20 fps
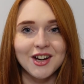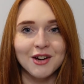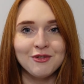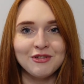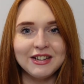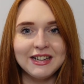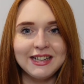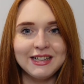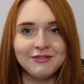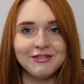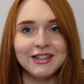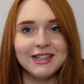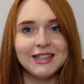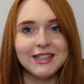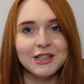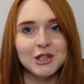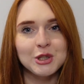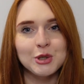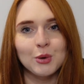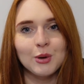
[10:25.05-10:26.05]
I
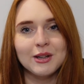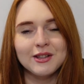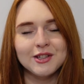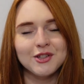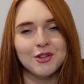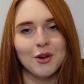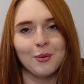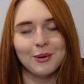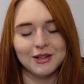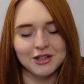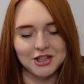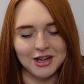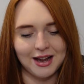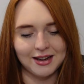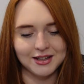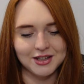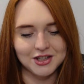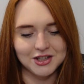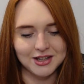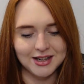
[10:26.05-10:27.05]
really enjoy the sewing
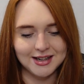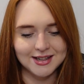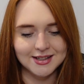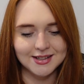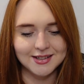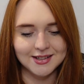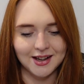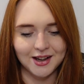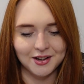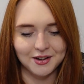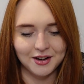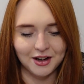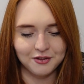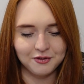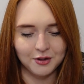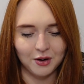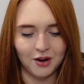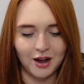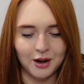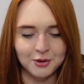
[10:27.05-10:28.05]
challenges, and I
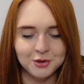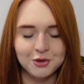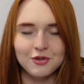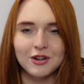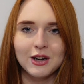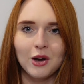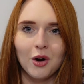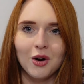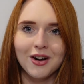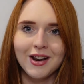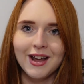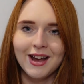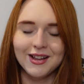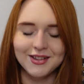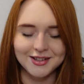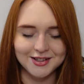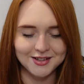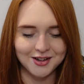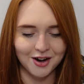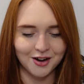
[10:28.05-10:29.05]
feel like I was really on it at
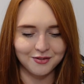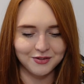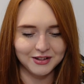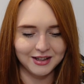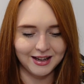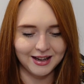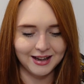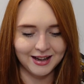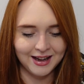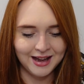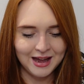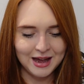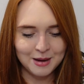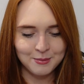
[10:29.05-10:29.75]
the start of the year,